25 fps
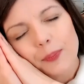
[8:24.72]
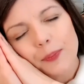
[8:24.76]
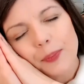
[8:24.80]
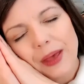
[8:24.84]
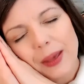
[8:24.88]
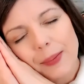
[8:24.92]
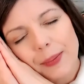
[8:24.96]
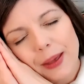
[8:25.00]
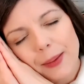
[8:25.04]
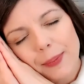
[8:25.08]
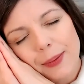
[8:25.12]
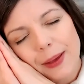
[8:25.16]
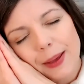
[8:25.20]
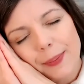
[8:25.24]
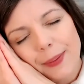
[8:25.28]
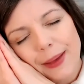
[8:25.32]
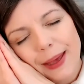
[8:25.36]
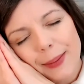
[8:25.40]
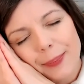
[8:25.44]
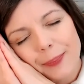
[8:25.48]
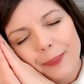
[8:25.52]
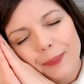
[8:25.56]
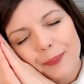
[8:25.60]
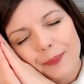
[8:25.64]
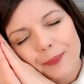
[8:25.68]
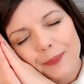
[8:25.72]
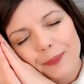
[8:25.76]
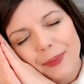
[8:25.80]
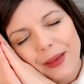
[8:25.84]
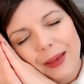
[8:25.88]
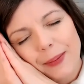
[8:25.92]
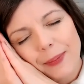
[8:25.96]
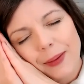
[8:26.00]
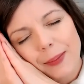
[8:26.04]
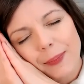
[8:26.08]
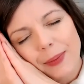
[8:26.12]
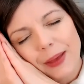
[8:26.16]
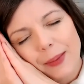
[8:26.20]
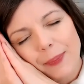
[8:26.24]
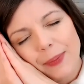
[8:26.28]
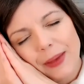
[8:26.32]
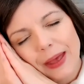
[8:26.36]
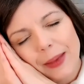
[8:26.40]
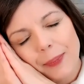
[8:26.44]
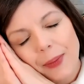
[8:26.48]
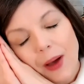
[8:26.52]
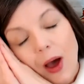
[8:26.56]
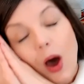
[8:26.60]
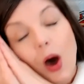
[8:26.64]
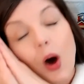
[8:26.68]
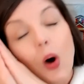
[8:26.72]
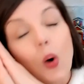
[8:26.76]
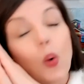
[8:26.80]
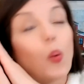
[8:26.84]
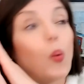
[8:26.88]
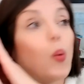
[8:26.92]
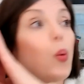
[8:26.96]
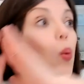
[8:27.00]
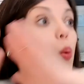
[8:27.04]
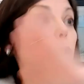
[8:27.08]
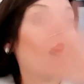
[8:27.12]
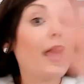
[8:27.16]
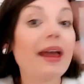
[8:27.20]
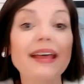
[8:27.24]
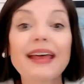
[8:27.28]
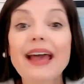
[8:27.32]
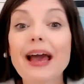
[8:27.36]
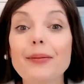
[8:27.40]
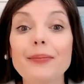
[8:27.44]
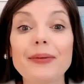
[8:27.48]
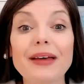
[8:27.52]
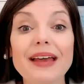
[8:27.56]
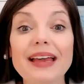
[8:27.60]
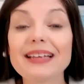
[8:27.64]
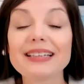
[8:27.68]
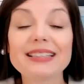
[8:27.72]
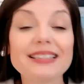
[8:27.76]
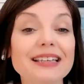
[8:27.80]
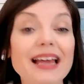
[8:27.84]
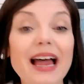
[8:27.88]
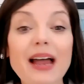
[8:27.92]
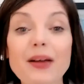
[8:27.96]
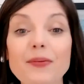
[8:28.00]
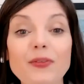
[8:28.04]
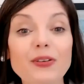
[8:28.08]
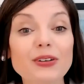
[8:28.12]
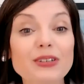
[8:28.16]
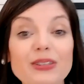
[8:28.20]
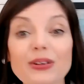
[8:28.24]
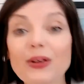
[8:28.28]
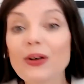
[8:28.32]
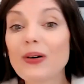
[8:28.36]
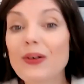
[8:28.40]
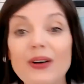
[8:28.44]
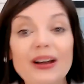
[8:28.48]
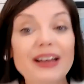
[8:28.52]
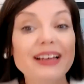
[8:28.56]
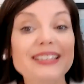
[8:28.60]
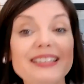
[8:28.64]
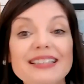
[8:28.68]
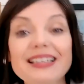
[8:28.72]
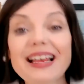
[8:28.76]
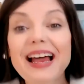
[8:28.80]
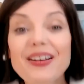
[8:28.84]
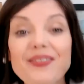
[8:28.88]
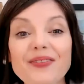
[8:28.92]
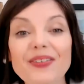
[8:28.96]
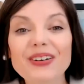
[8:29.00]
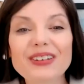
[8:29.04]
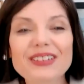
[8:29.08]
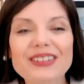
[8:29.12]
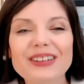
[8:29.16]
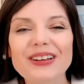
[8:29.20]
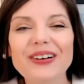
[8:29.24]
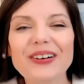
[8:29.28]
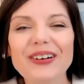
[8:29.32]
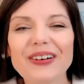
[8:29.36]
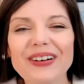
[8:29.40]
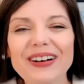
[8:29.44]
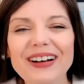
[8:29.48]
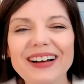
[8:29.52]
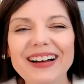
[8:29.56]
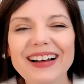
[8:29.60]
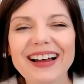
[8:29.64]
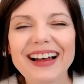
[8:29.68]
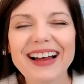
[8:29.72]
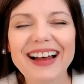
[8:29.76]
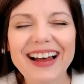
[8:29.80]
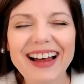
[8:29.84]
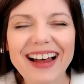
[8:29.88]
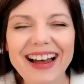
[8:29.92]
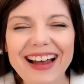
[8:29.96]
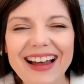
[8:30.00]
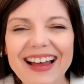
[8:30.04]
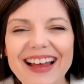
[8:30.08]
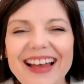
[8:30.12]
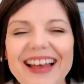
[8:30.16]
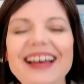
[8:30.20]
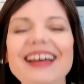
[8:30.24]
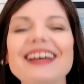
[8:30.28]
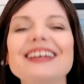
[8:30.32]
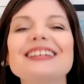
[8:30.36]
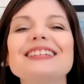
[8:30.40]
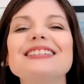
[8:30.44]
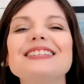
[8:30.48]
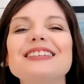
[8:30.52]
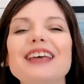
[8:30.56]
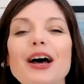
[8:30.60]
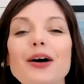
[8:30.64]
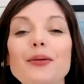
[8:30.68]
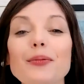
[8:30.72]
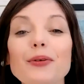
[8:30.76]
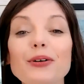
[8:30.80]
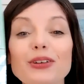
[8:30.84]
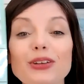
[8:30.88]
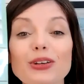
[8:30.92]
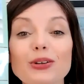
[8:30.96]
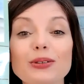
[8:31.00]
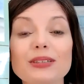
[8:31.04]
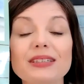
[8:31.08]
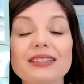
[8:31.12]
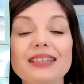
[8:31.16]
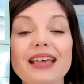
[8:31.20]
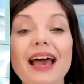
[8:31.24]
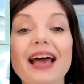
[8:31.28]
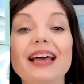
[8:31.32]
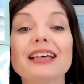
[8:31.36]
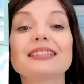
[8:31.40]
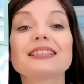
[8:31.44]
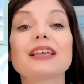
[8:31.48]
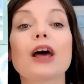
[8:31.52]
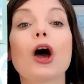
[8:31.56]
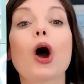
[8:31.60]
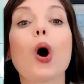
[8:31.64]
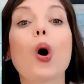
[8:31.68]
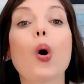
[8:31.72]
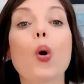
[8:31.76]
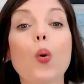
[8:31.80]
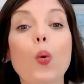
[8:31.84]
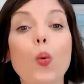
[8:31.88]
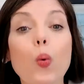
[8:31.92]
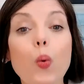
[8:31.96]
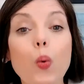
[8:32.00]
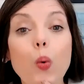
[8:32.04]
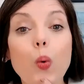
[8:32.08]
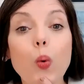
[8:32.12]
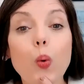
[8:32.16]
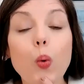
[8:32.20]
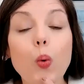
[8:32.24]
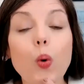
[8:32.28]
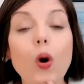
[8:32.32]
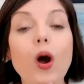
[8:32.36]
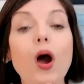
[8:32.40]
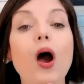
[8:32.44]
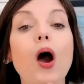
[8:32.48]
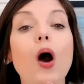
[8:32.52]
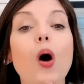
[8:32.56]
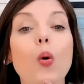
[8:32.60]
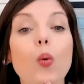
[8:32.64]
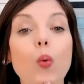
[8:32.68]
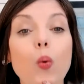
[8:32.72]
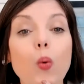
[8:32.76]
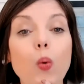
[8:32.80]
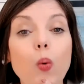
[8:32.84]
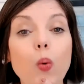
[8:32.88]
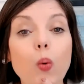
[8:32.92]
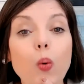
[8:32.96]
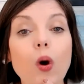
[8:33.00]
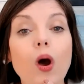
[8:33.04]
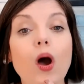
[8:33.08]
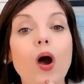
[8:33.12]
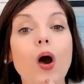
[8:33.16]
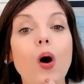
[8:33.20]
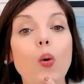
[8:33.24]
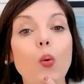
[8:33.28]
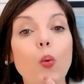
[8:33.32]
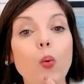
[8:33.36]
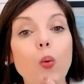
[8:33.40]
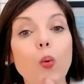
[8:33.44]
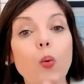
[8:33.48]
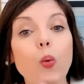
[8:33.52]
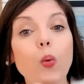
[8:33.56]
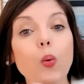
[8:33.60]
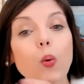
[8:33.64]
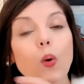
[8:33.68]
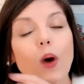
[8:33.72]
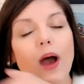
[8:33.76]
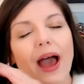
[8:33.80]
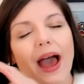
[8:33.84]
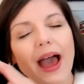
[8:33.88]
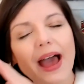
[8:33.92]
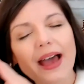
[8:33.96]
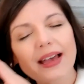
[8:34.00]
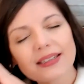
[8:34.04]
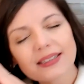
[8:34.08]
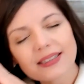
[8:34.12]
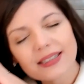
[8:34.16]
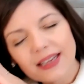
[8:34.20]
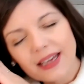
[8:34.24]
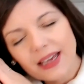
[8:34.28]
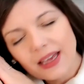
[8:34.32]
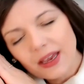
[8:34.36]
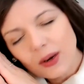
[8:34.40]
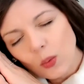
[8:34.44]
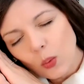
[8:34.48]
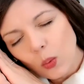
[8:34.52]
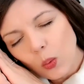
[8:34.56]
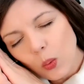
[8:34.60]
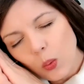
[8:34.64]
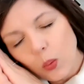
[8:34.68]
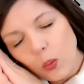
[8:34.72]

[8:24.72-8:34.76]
Beep, beep, beep, beep, beep, beep, beep, beep. Wake up. It's time for school. It's time for school. W says ooh, ooh, ooh, as in